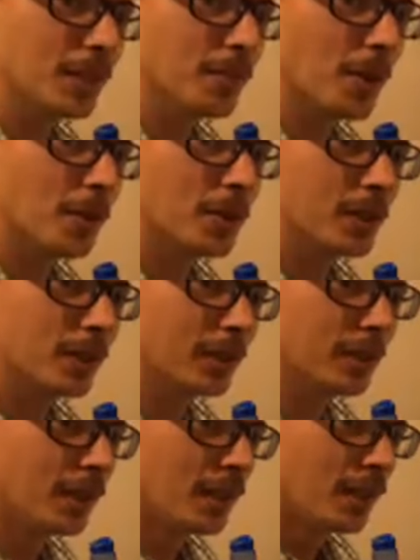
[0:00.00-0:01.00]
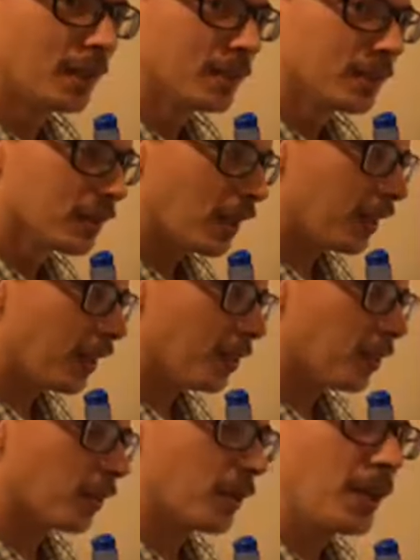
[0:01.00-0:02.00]
motion, and then
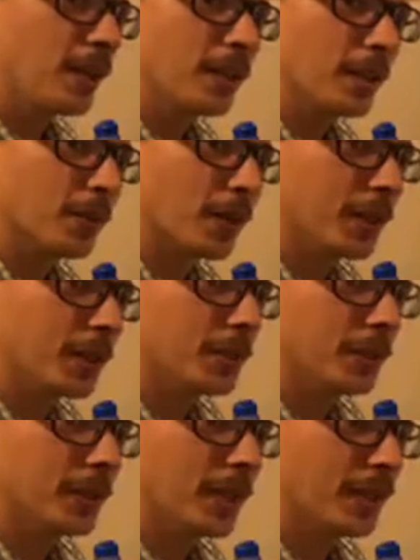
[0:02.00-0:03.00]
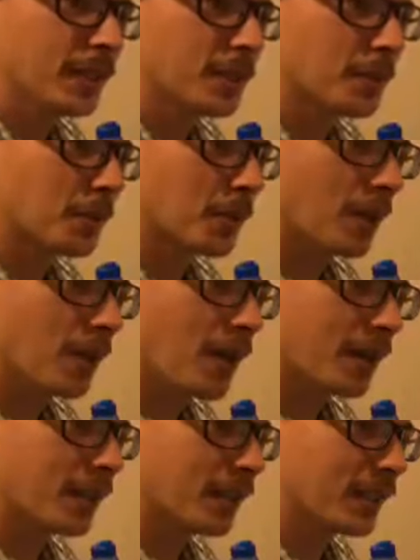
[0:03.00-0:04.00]
breathing while you're doing that, because when we're
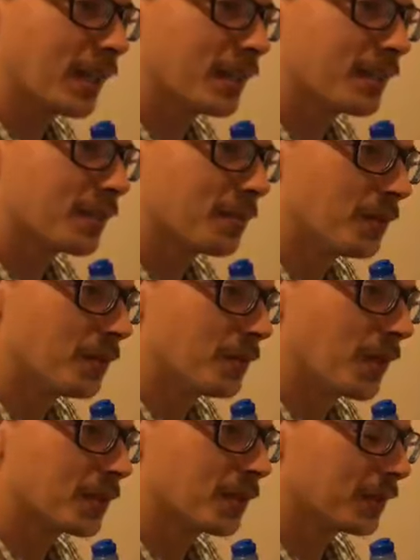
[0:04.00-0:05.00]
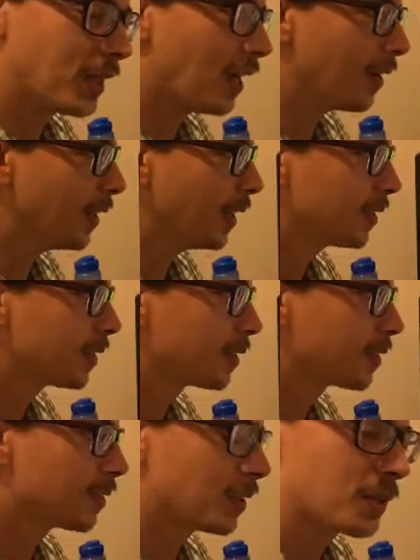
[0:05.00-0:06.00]
locking that muscle down
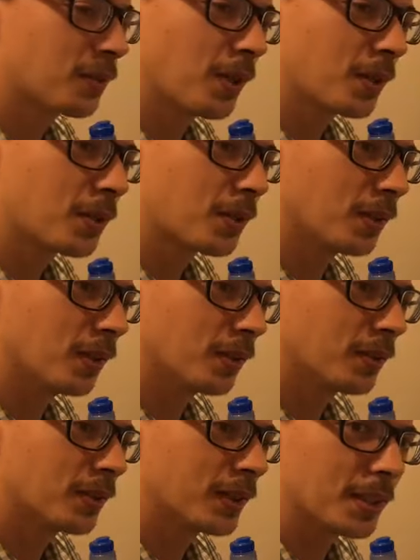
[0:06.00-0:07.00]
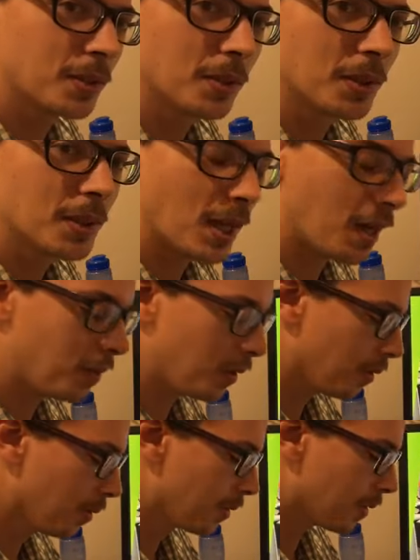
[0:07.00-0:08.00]
that's dysfunctional, that's a good time to
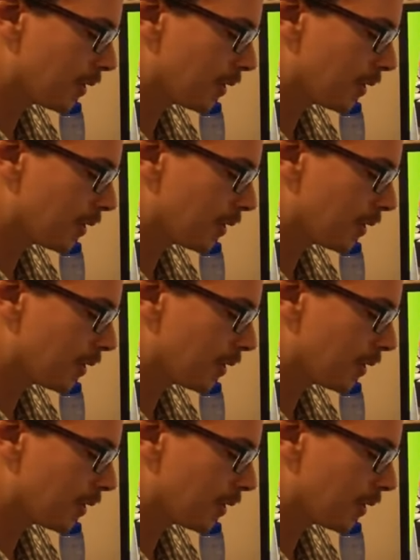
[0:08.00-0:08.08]
use your